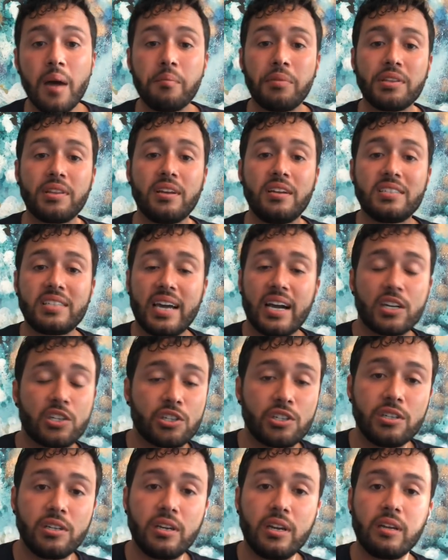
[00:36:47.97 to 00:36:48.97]
but that it's
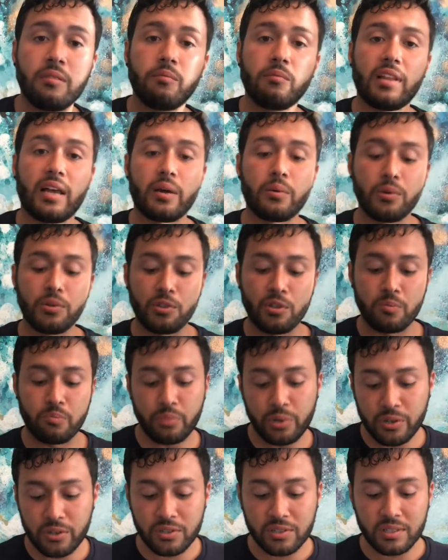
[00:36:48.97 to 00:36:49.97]
actually in line with your
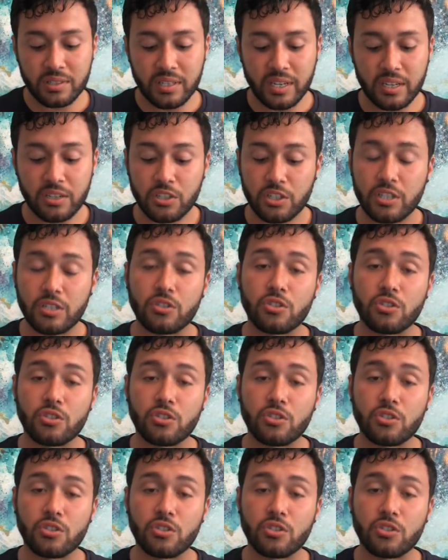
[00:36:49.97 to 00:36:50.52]
purest intention.